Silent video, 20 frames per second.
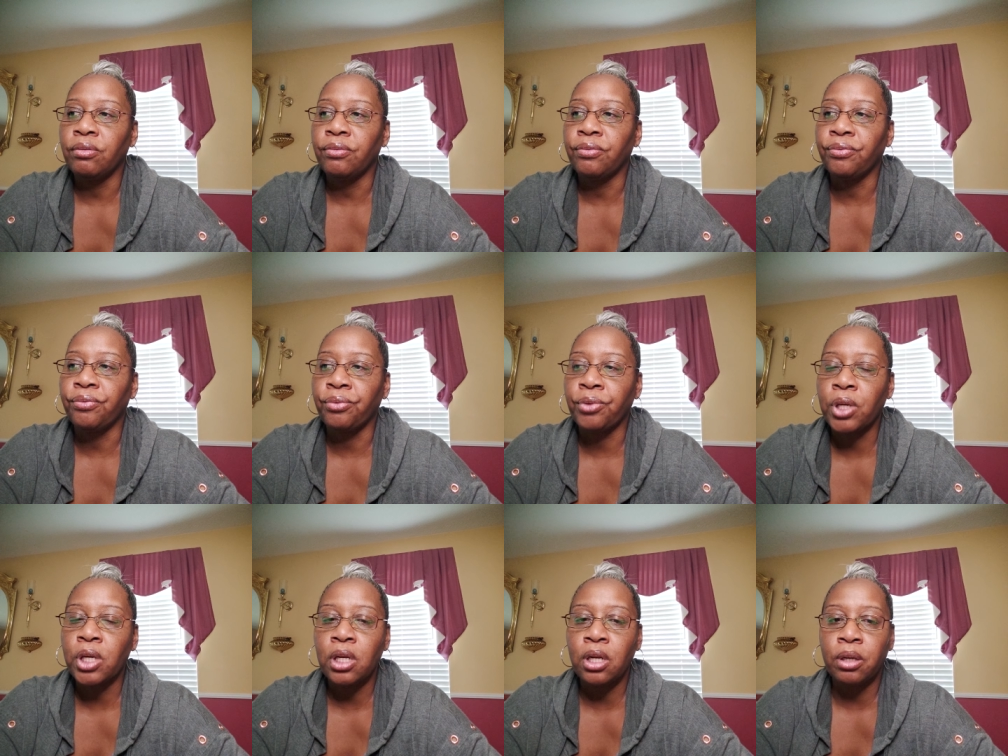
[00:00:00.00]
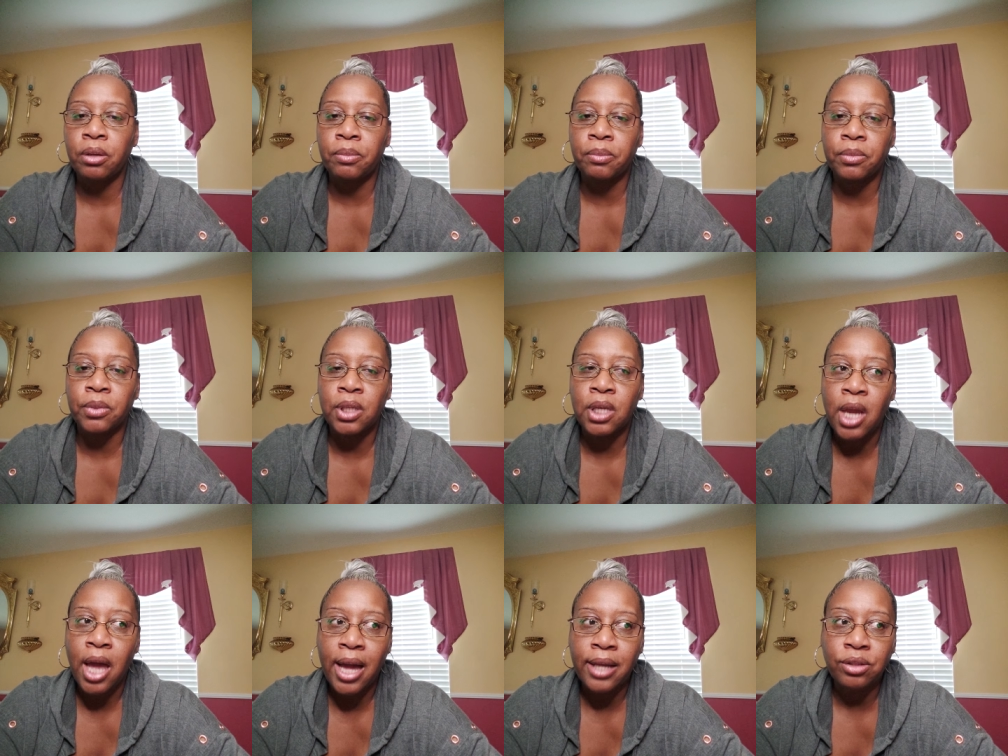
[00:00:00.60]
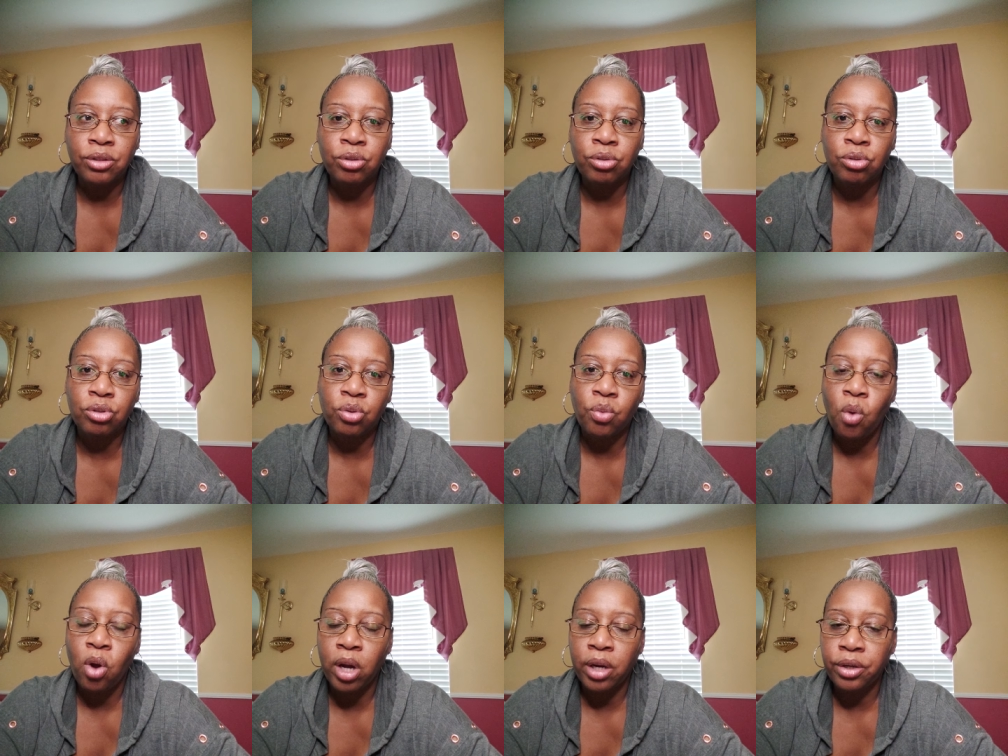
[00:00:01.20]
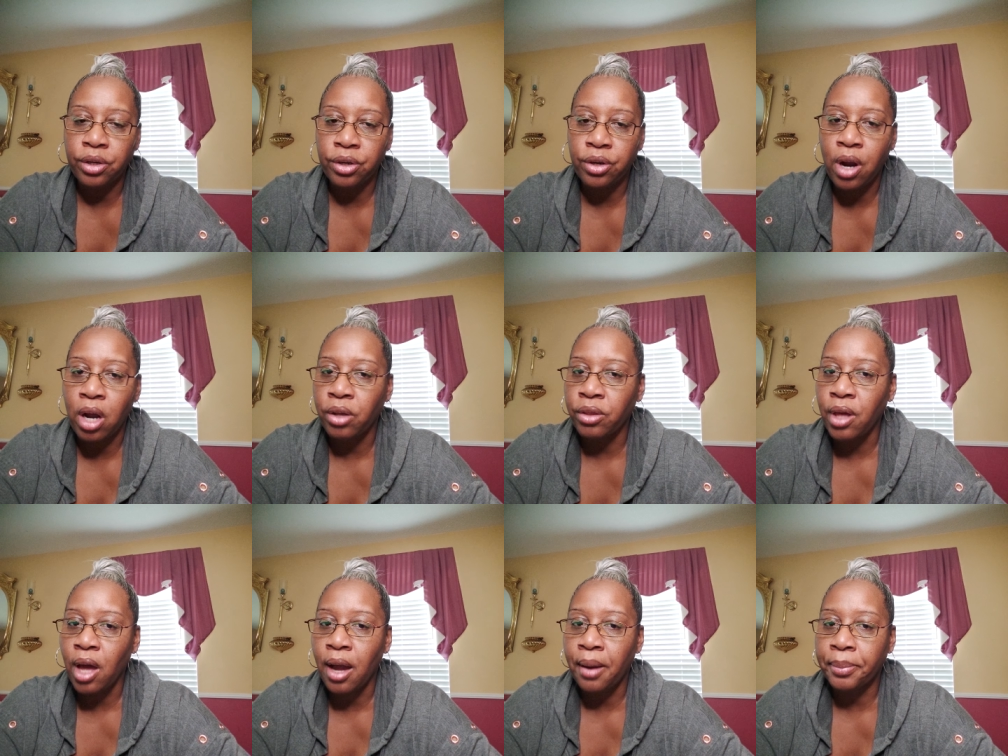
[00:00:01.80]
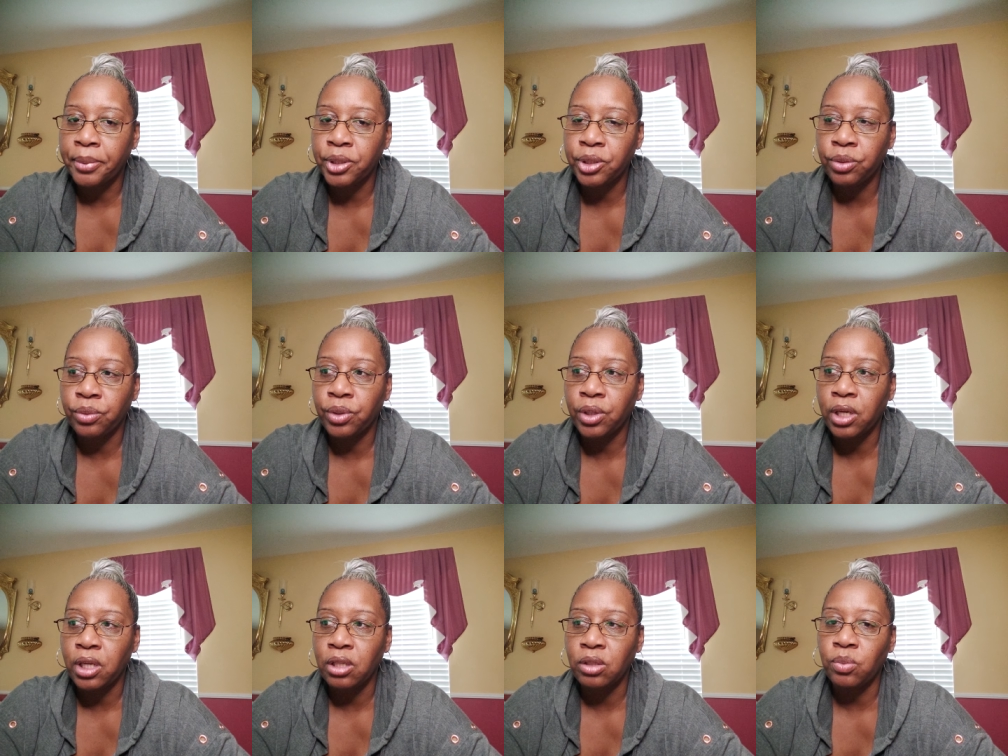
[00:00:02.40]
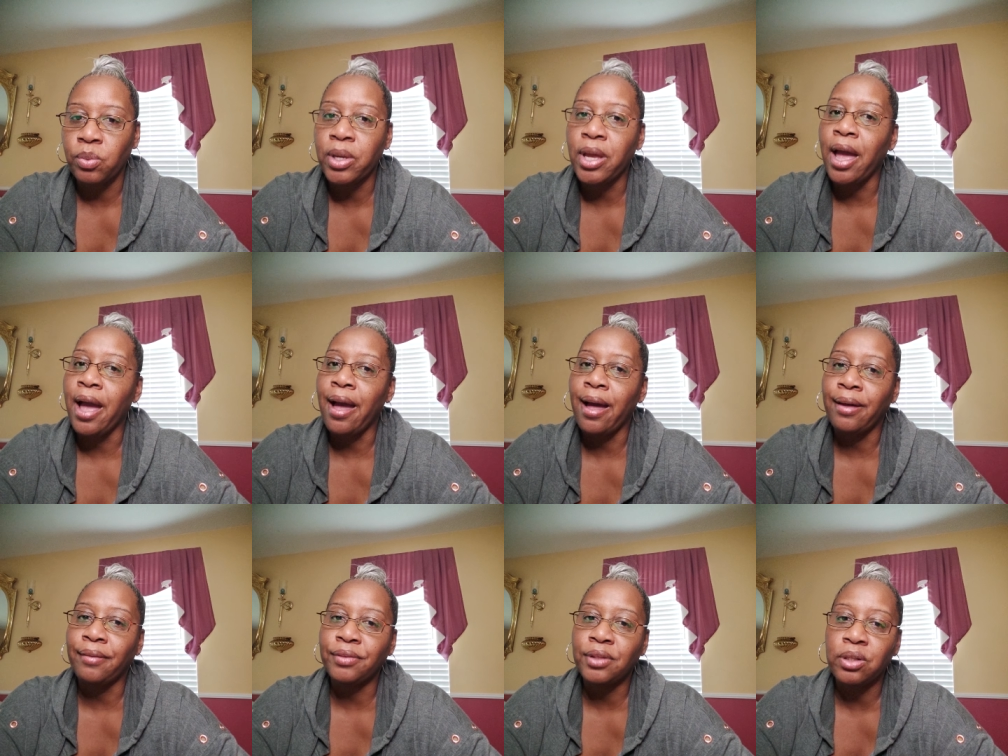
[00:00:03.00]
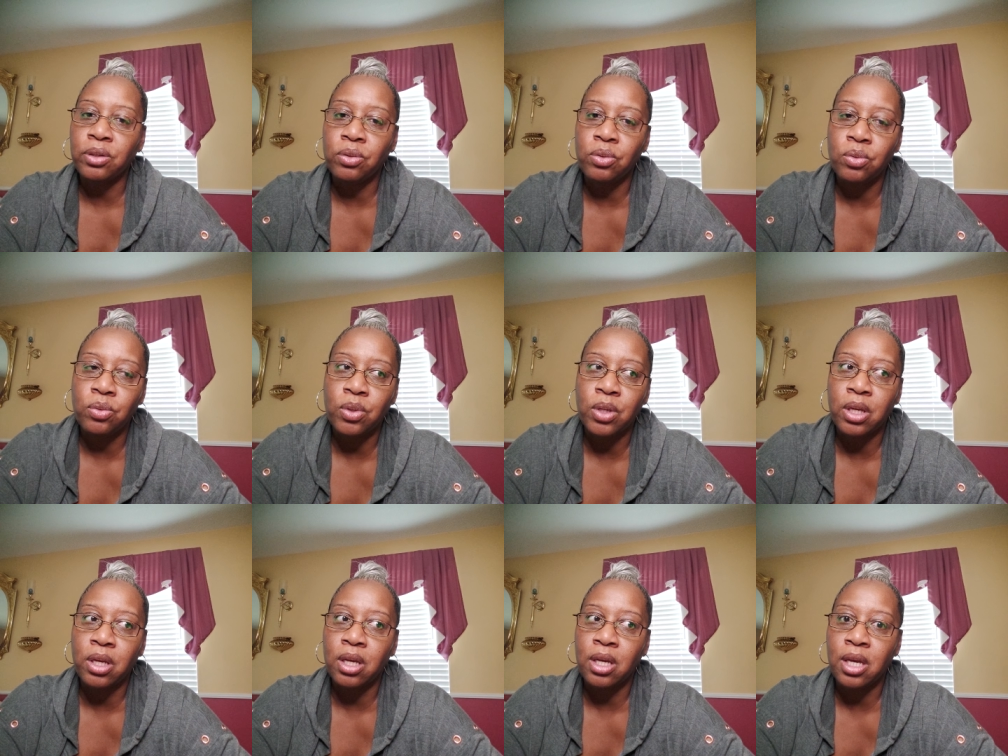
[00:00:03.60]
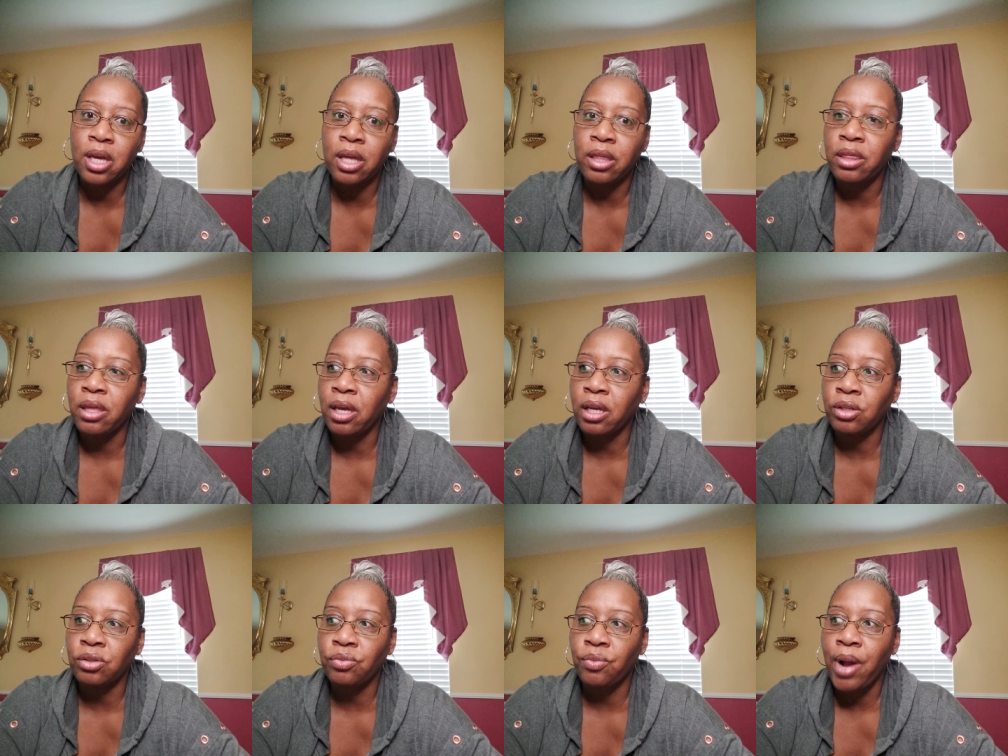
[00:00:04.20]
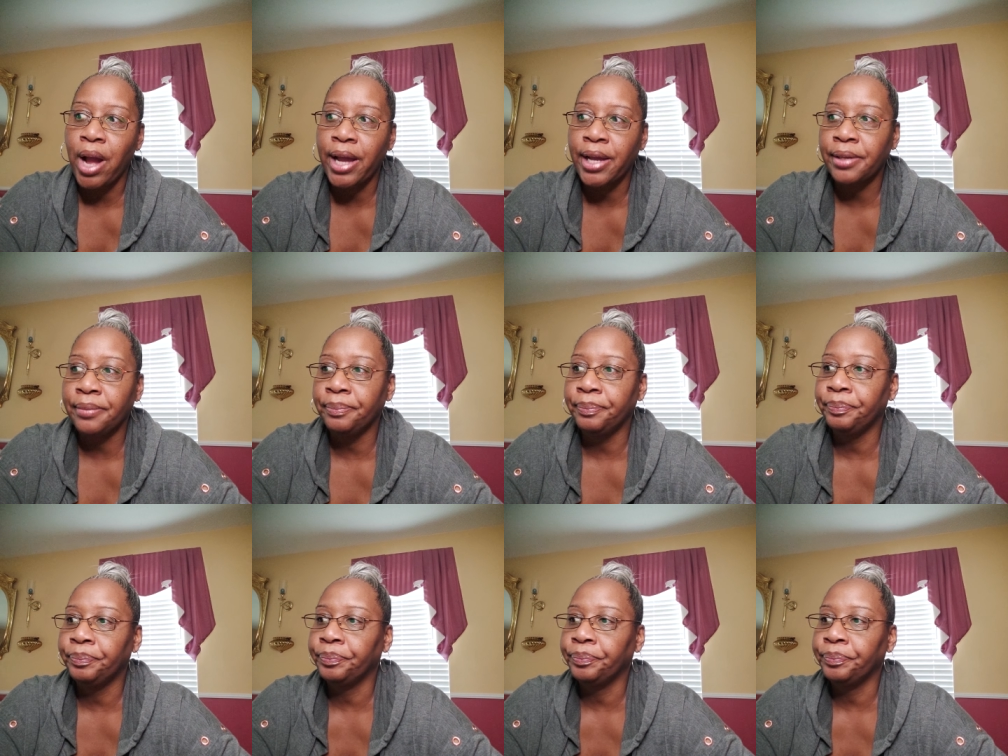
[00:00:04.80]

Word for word: freedom not to squander all the opportunities we have to get things right.